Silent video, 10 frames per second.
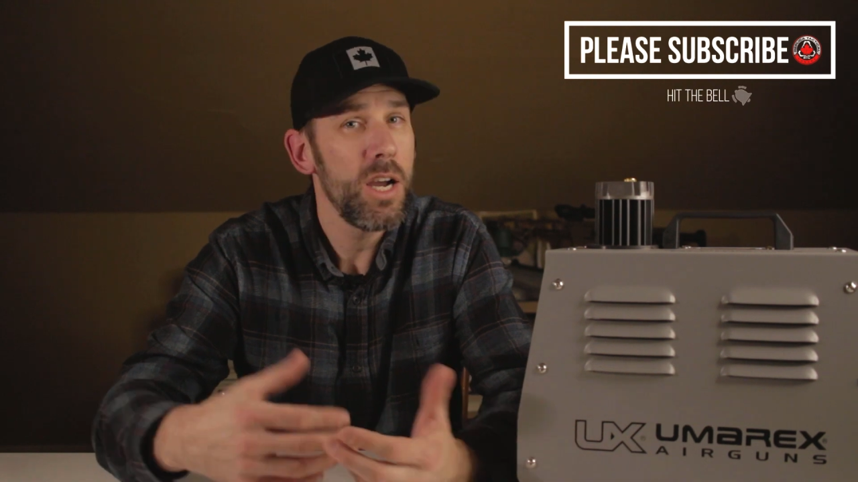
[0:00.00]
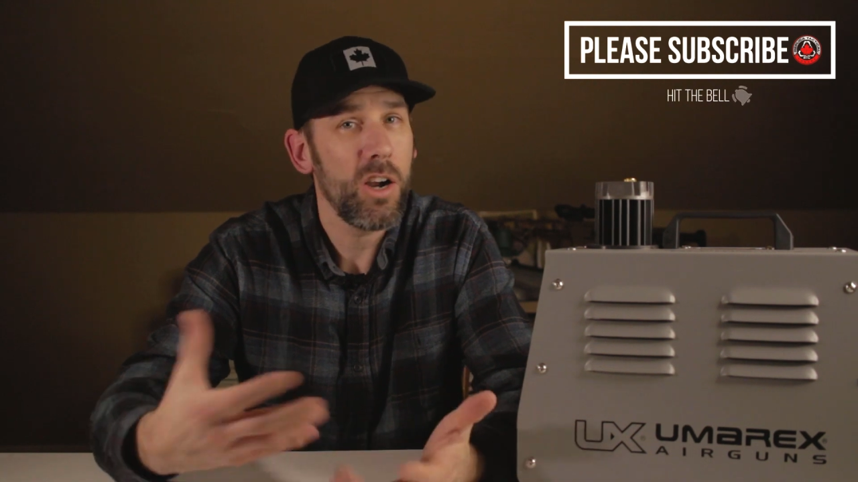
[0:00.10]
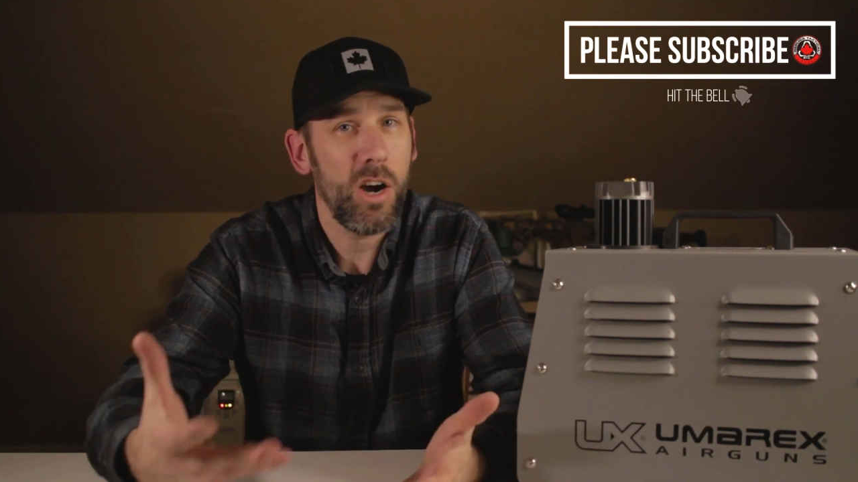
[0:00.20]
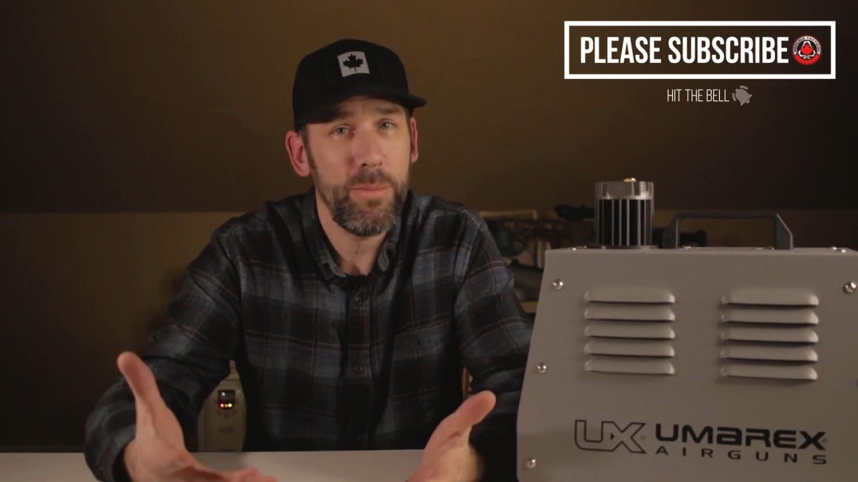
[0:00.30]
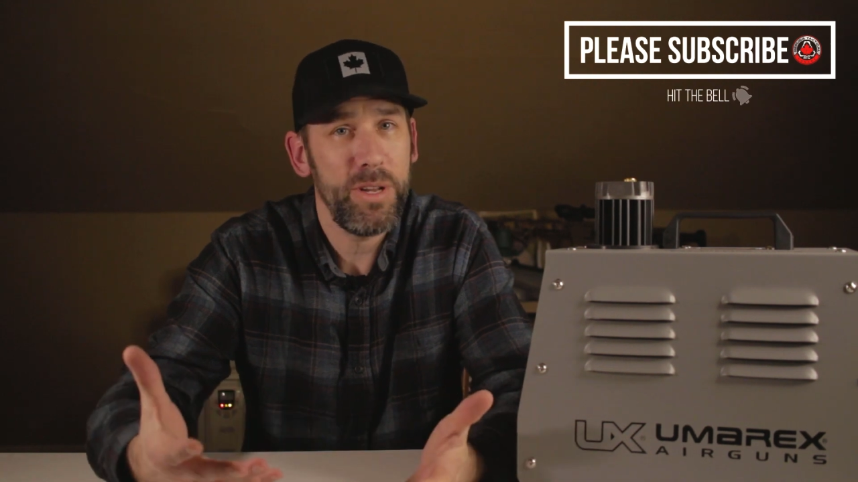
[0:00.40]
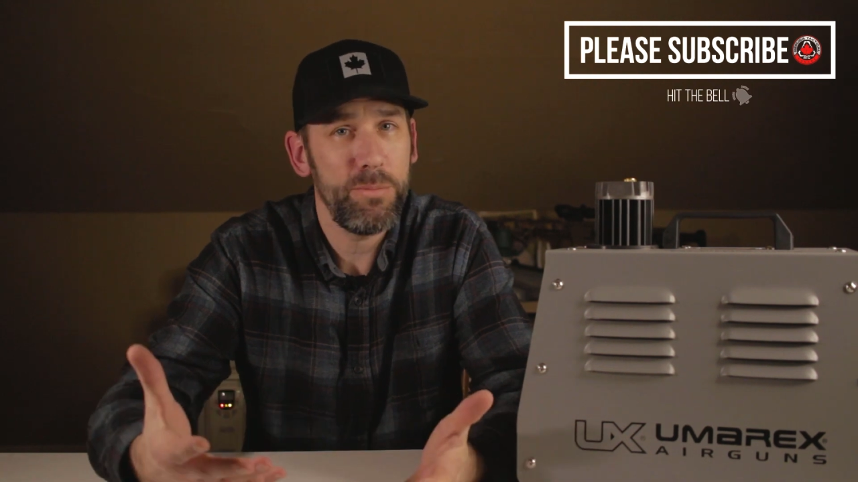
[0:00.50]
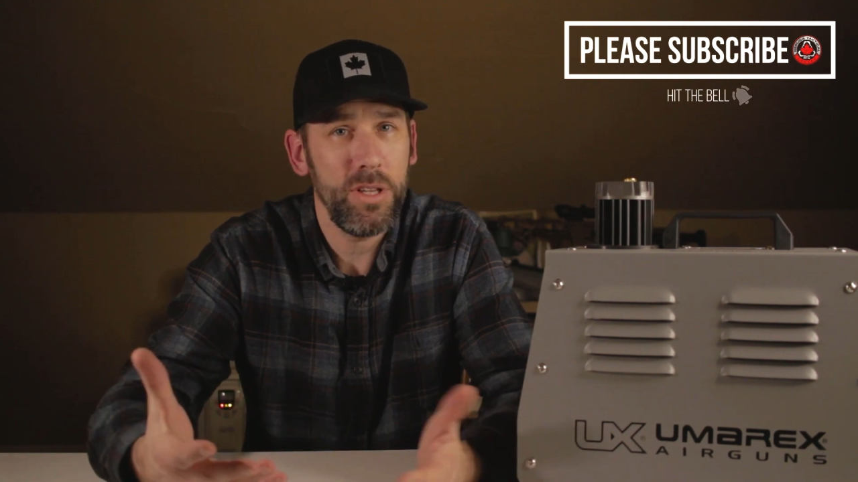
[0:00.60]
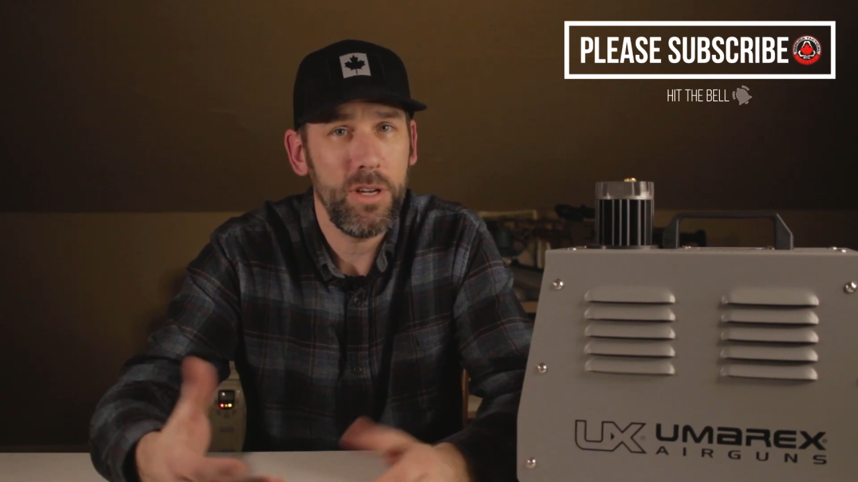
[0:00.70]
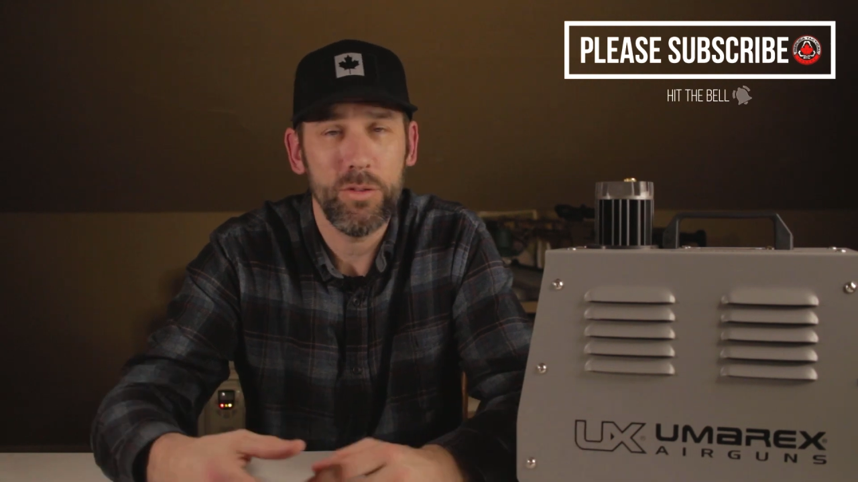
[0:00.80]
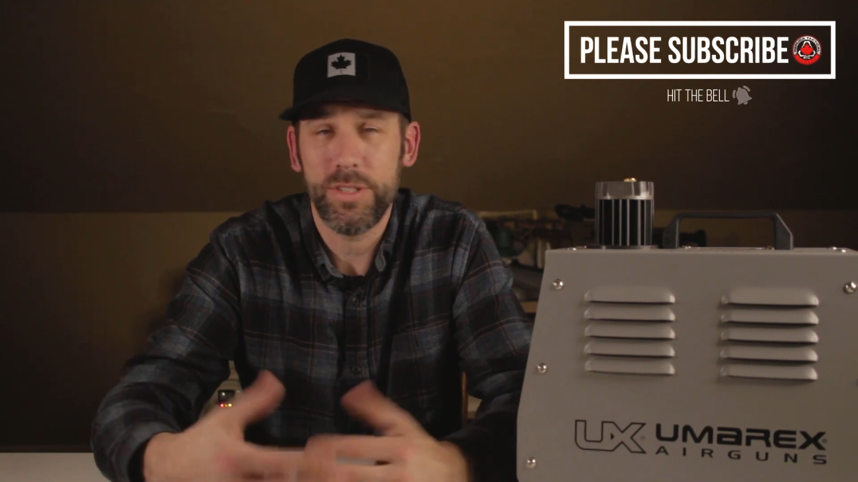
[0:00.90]
comment
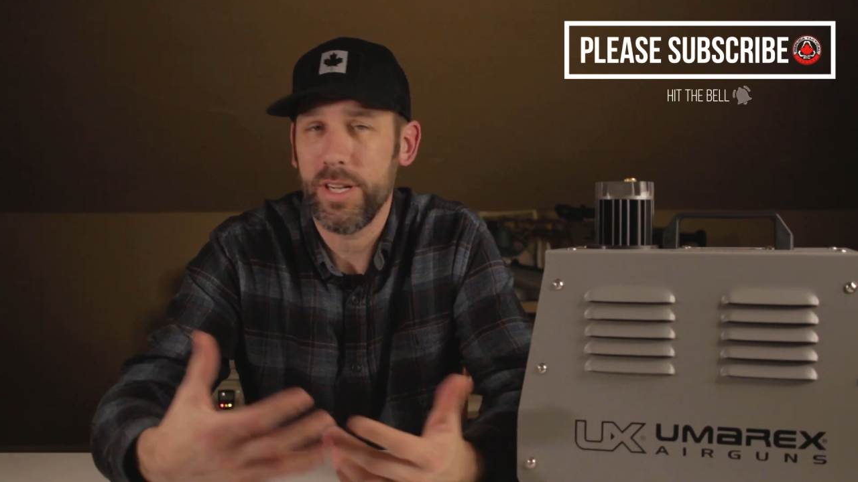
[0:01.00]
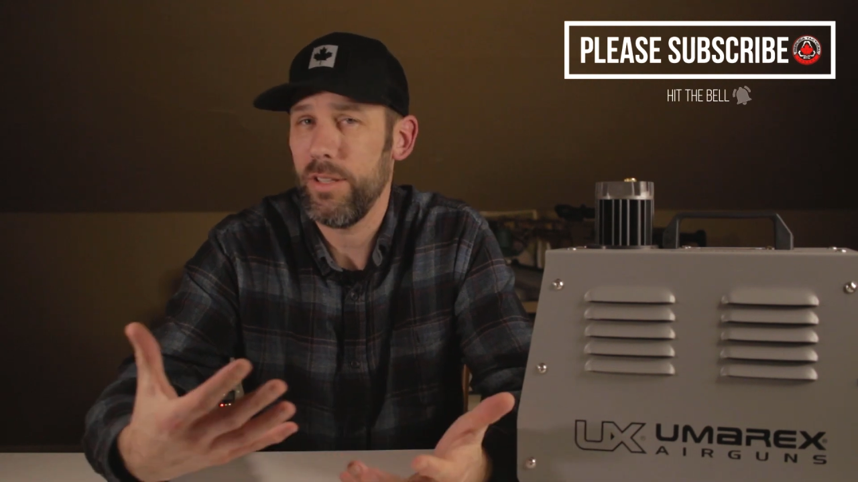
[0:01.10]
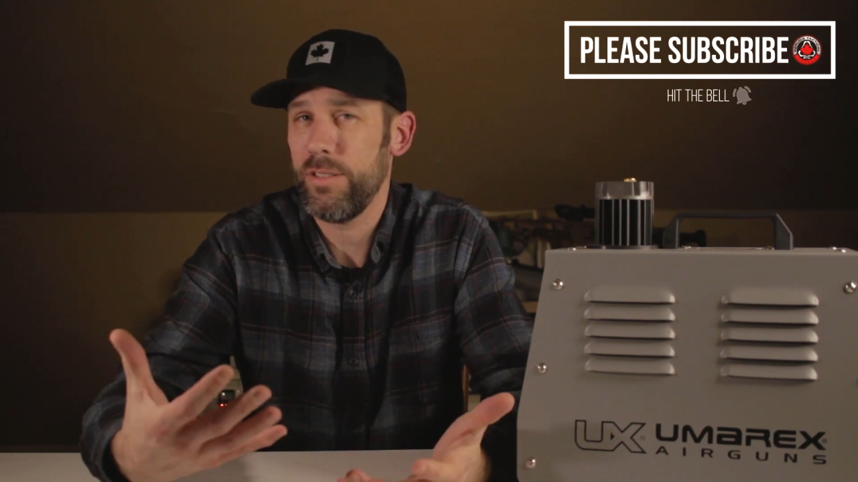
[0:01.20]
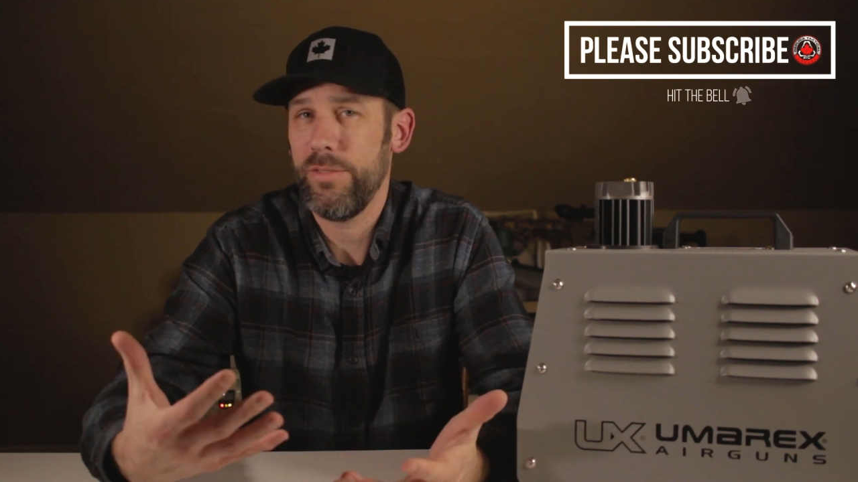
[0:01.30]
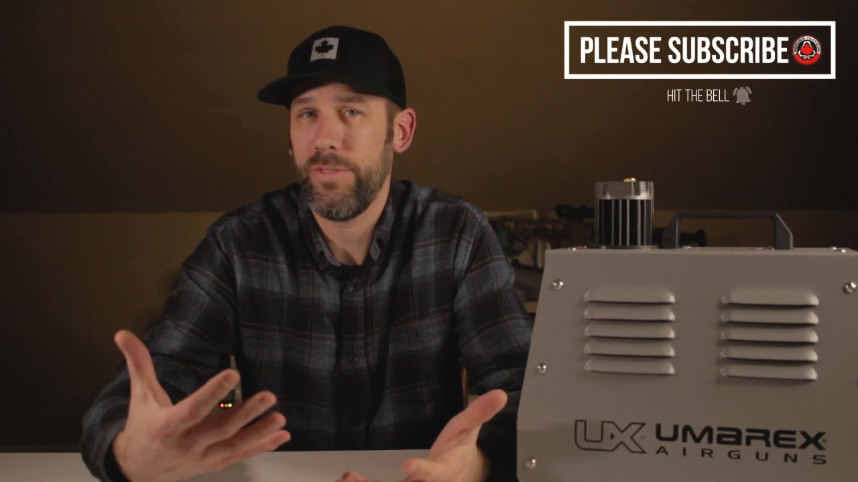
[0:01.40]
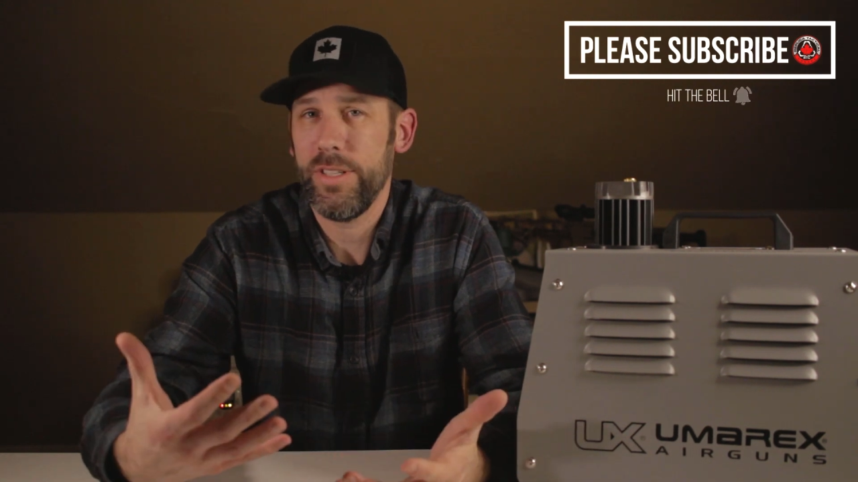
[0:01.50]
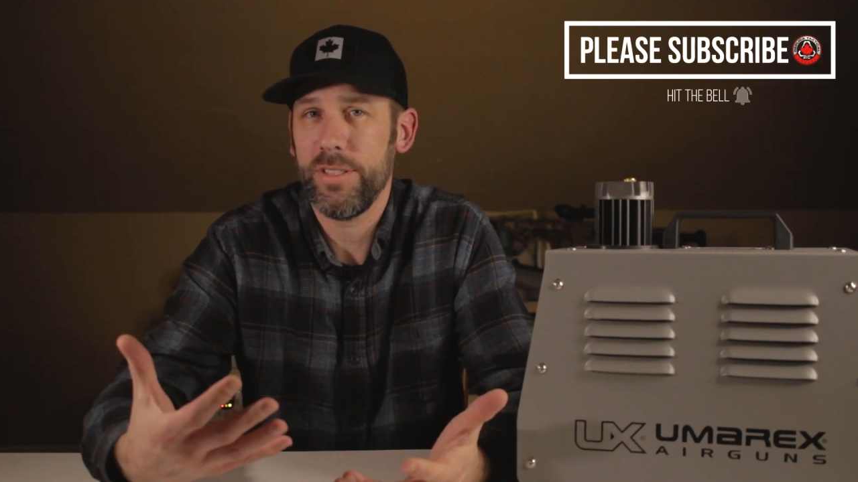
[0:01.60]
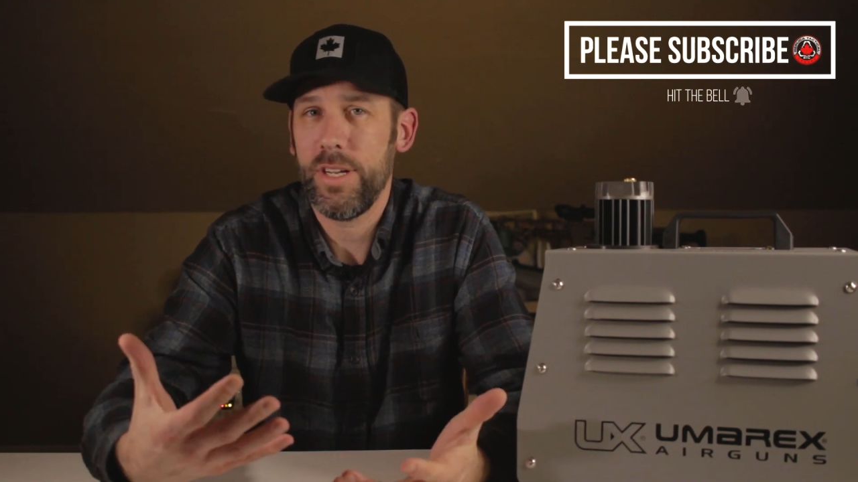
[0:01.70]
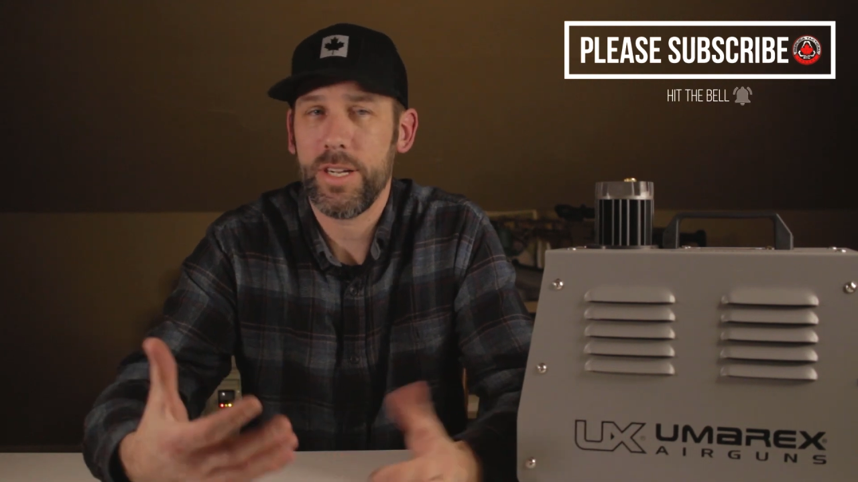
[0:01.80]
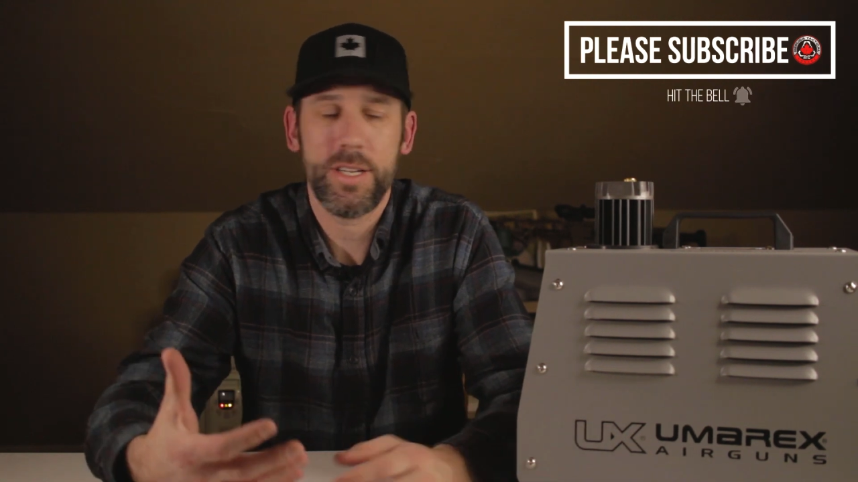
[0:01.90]
below, tell us if I
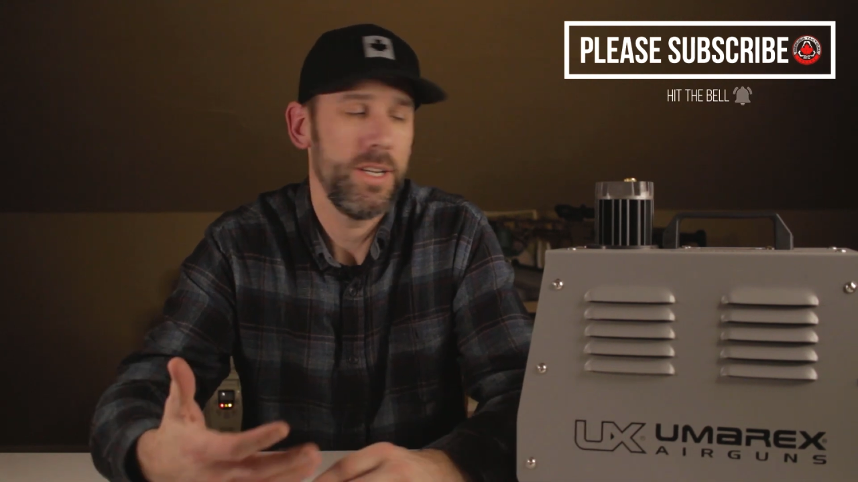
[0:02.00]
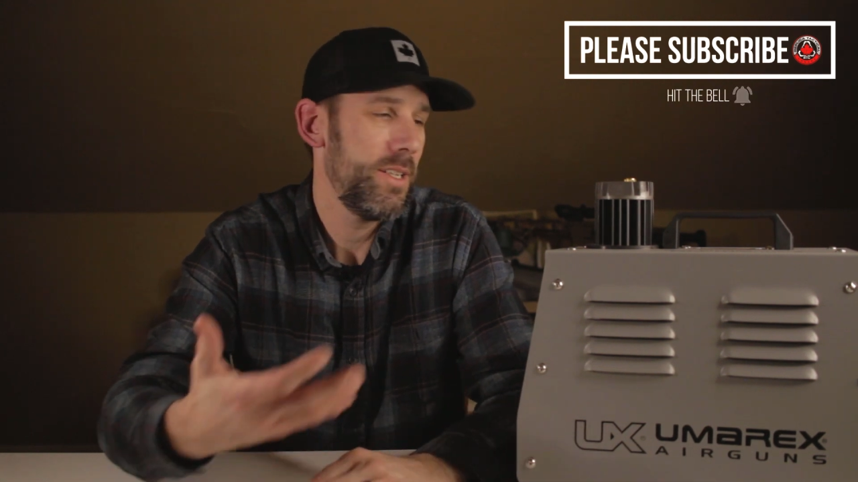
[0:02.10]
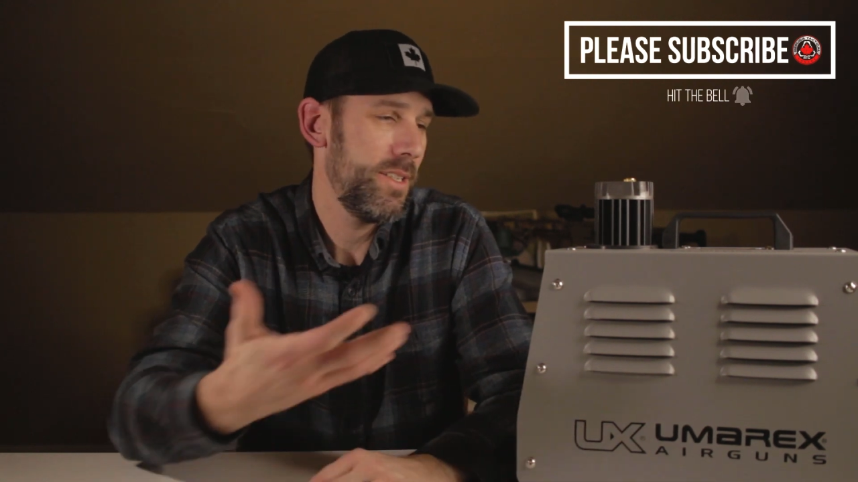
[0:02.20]
suck,